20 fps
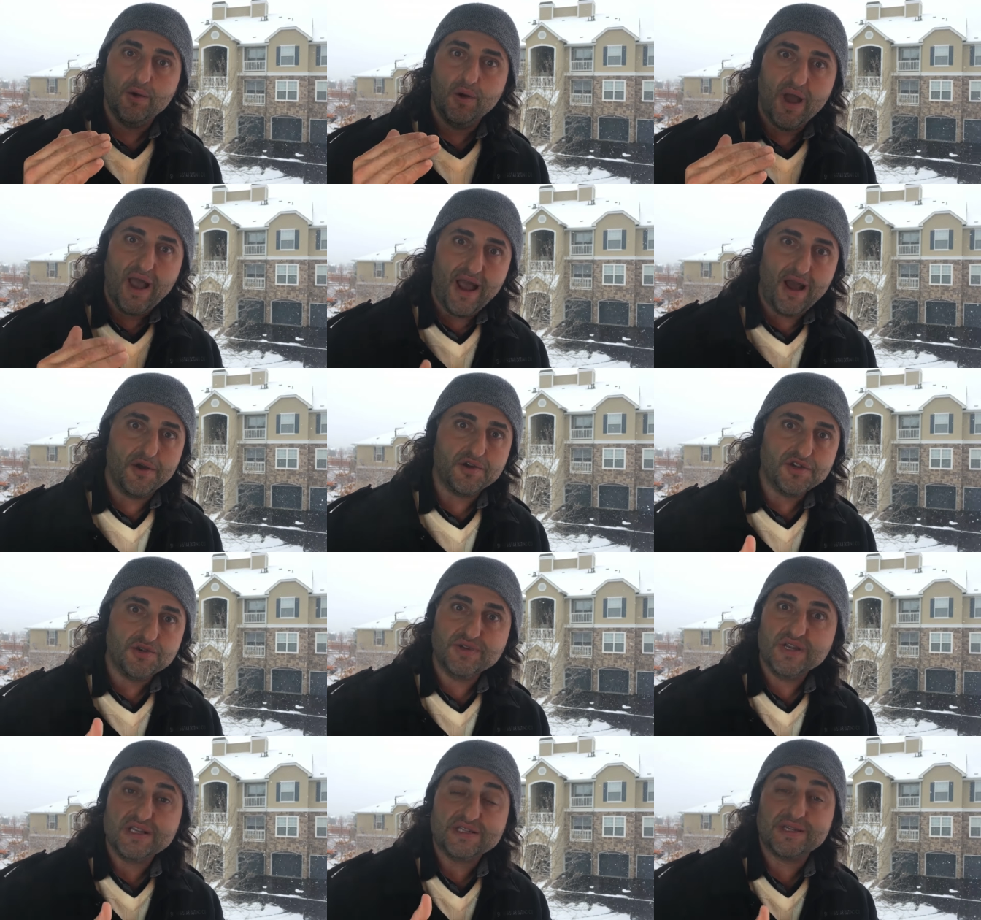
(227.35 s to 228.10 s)
how
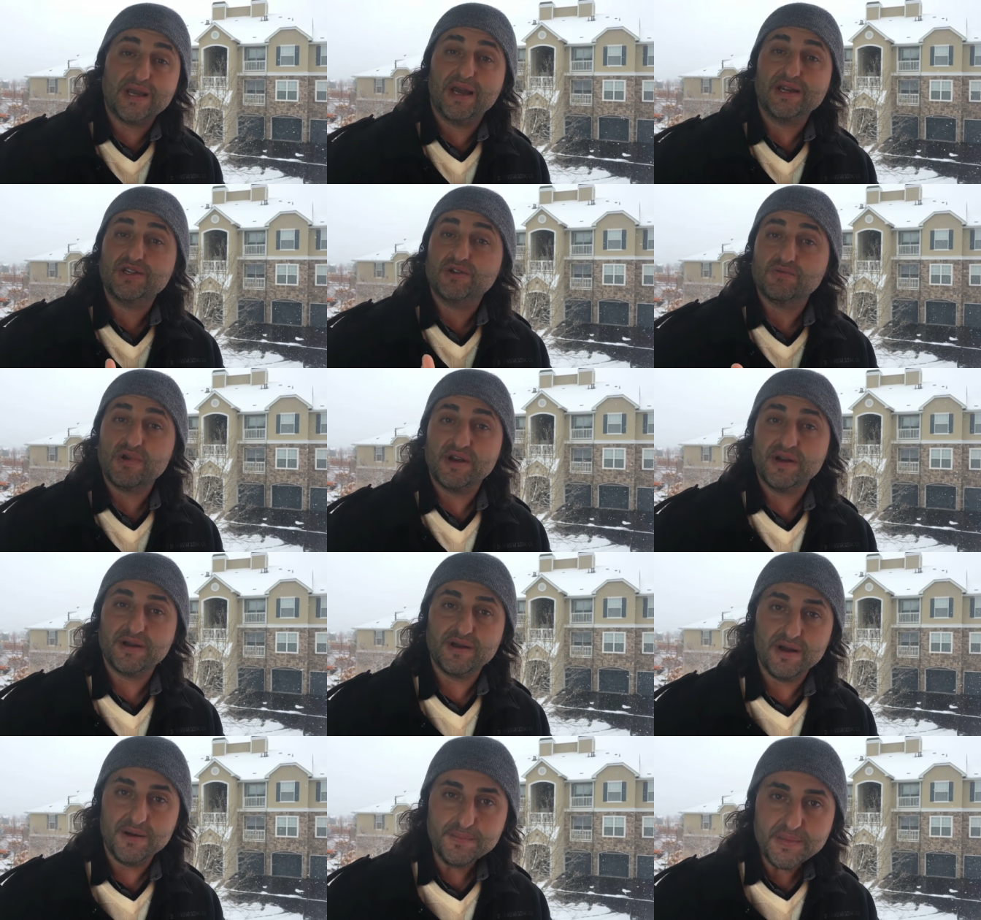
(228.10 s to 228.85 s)
you decide to run
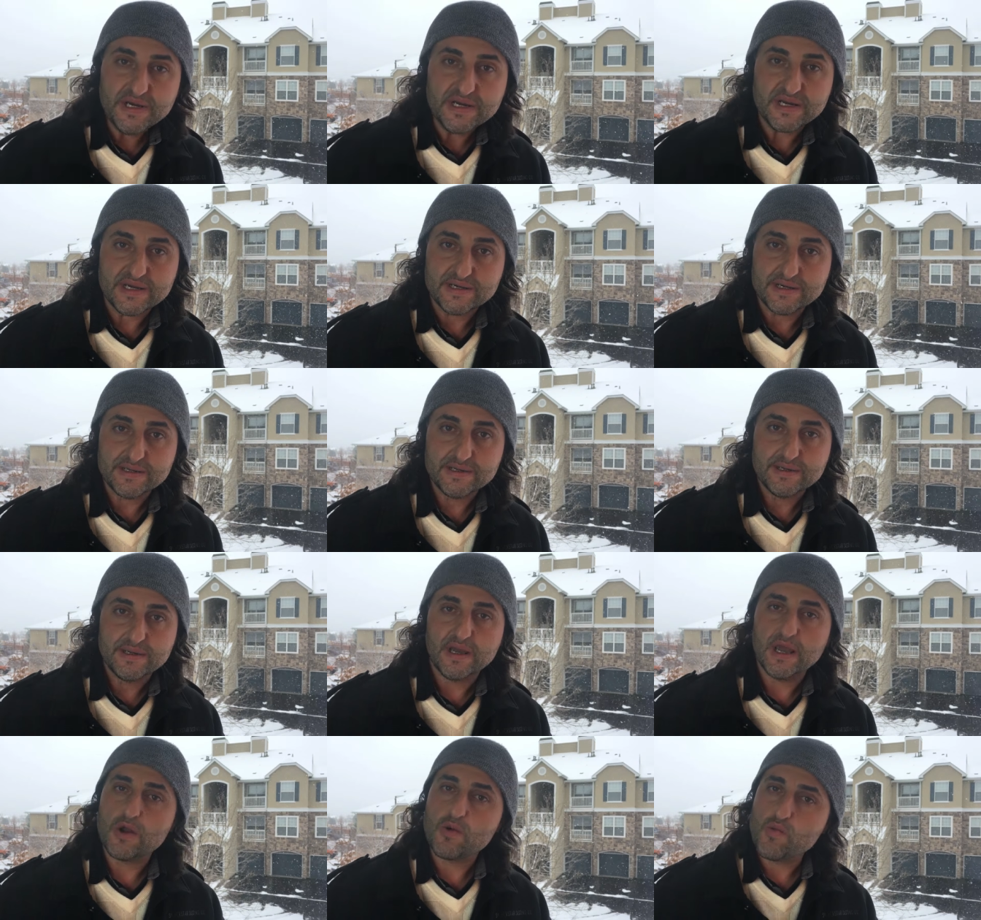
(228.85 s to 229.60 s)
a company.
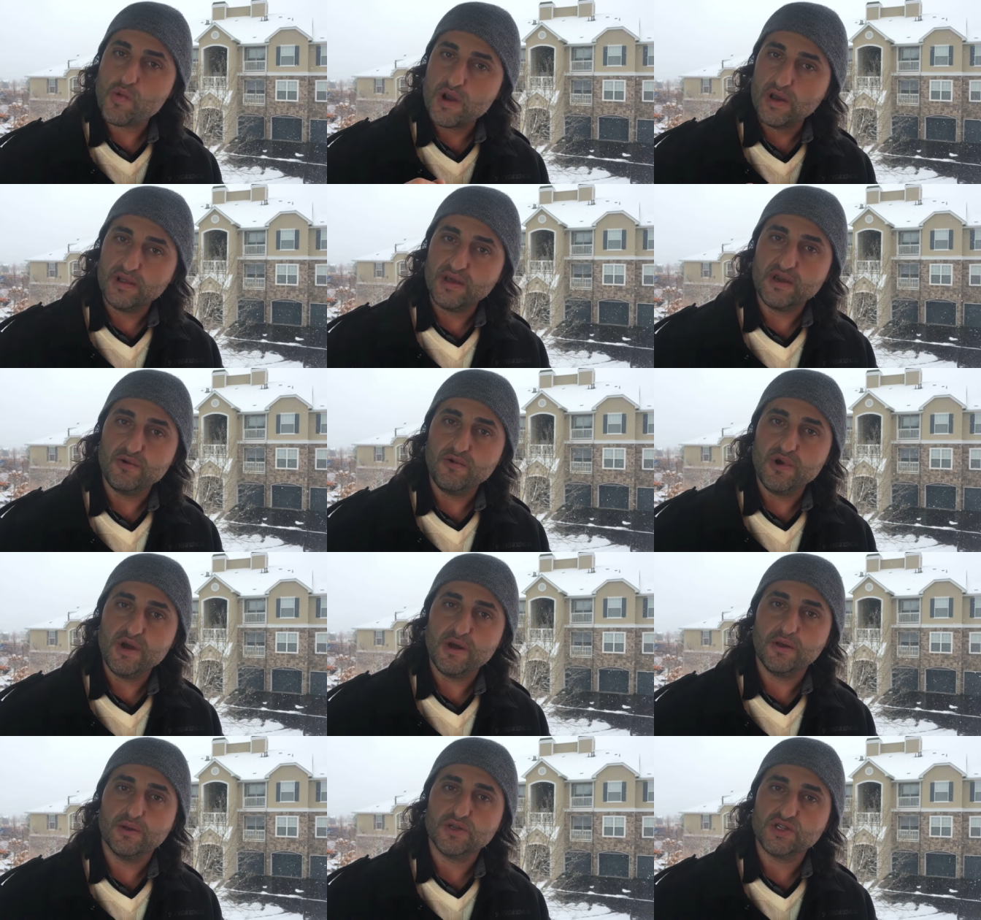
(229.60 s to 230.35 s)
It really
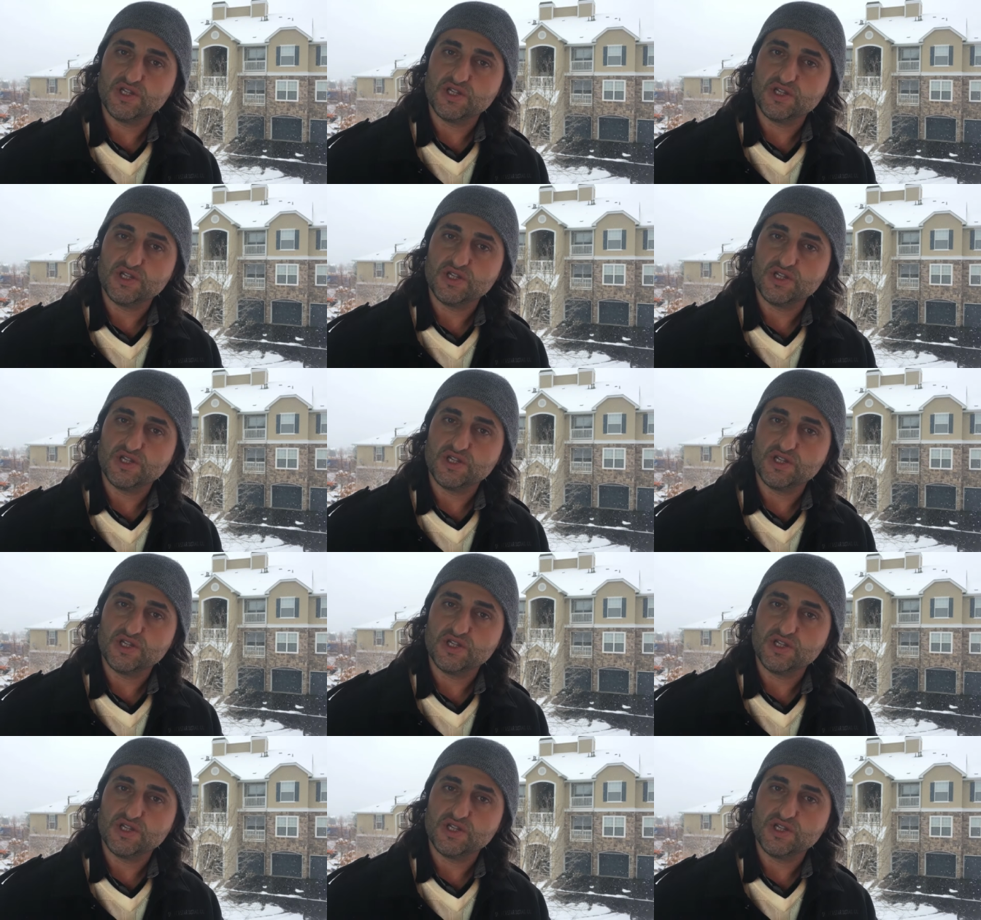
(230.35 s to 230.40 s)
will.